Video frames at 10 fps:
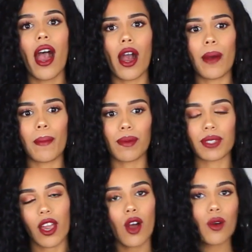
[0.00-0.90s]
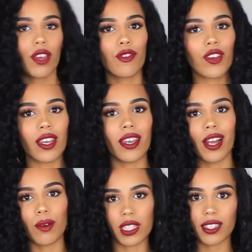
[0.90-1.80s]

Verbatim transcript: I was like, oh, they fit, and I was